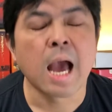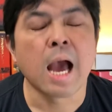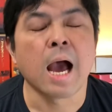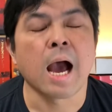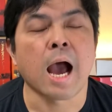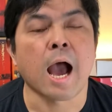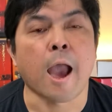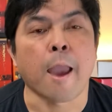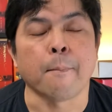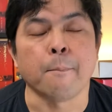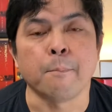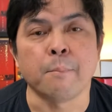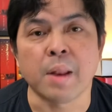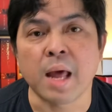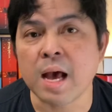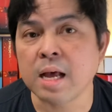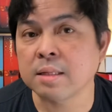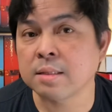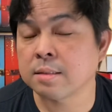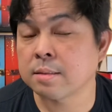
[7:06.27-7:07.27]
I'm
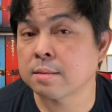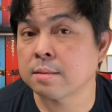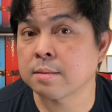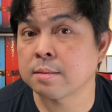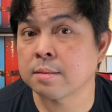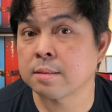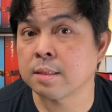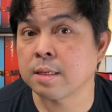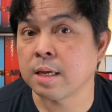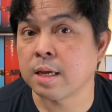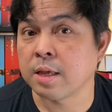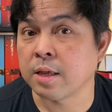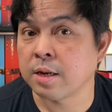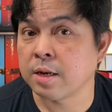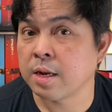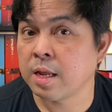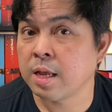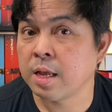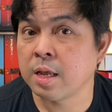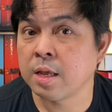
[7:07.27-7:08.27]
not
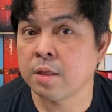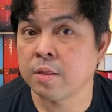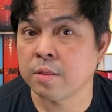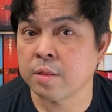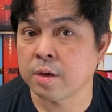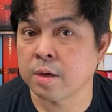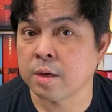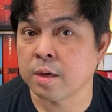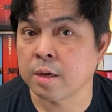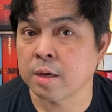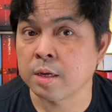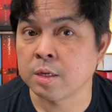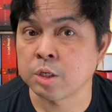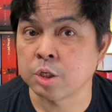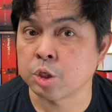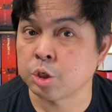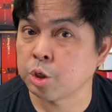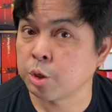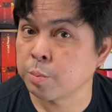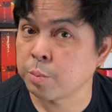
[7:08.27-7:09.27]
in the
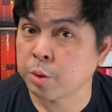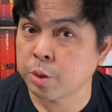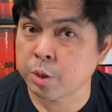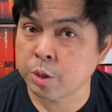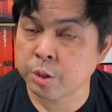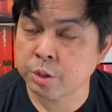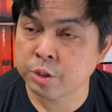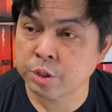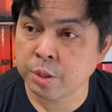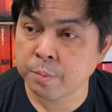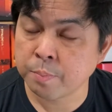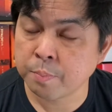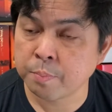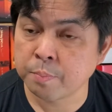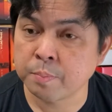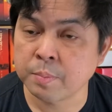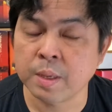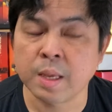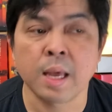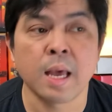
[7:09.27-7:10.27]
distributorship,
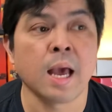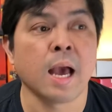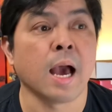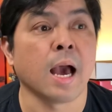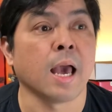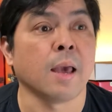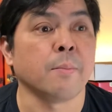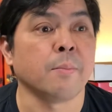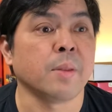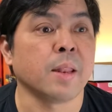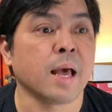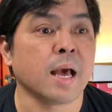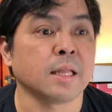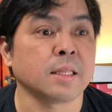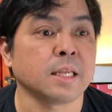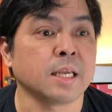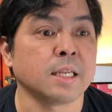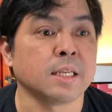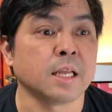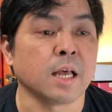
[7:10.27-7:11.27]
I'm not
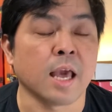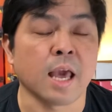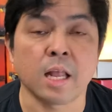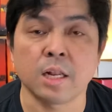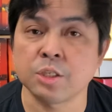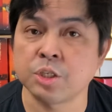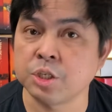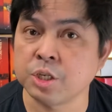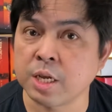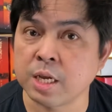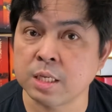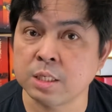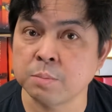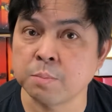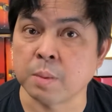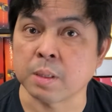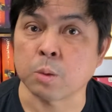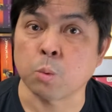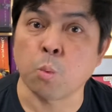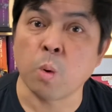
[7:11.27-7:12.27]
in the LGS,
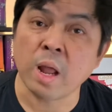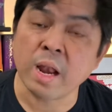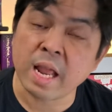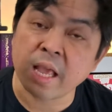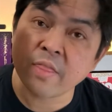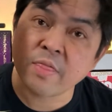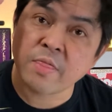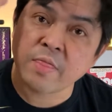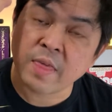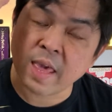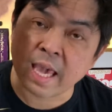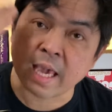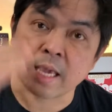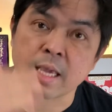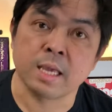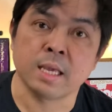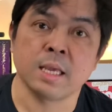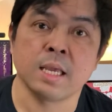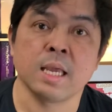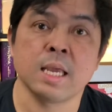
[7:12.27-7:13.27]
but what I
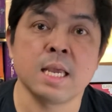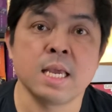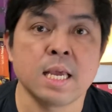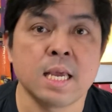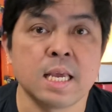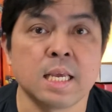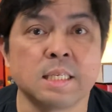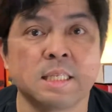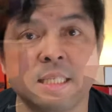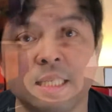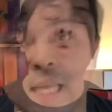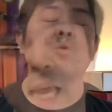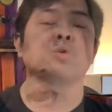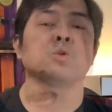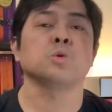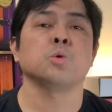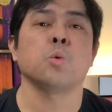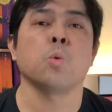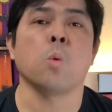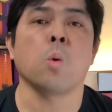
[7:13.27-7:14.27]
think is those that
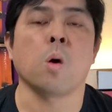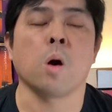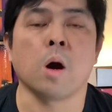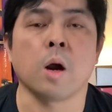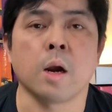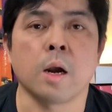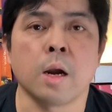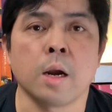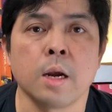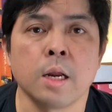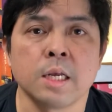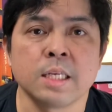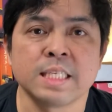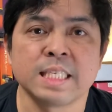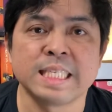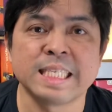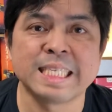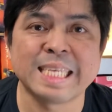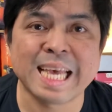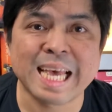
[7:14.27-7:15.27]
who are
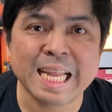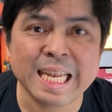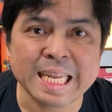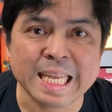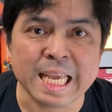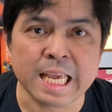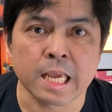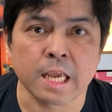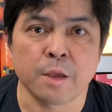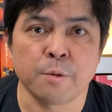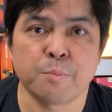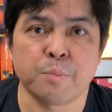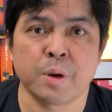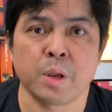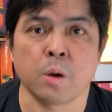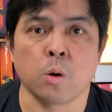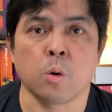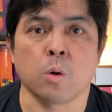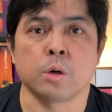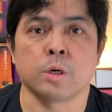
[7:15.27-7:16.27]
selling
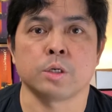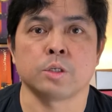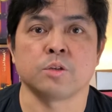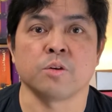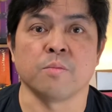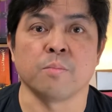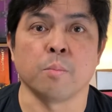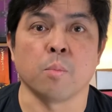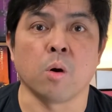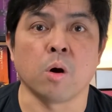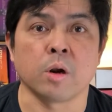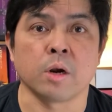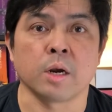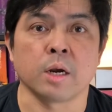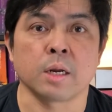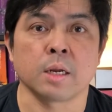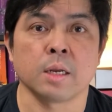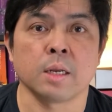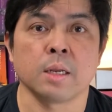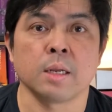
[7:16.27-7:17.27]
pre-orders of
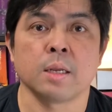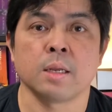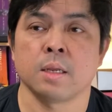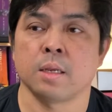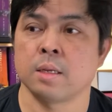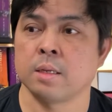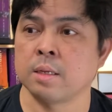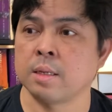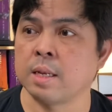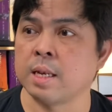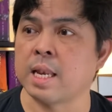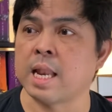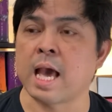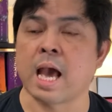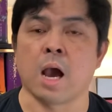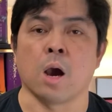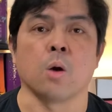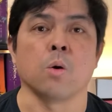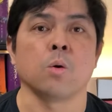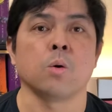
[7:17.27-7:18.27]
Monarch
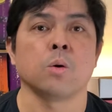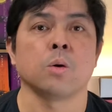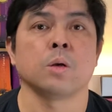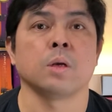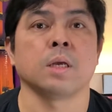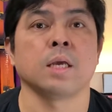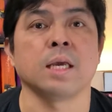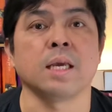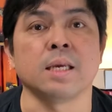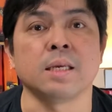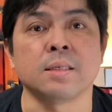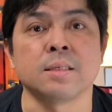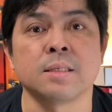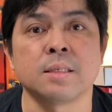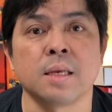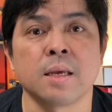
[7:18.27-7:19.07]
now is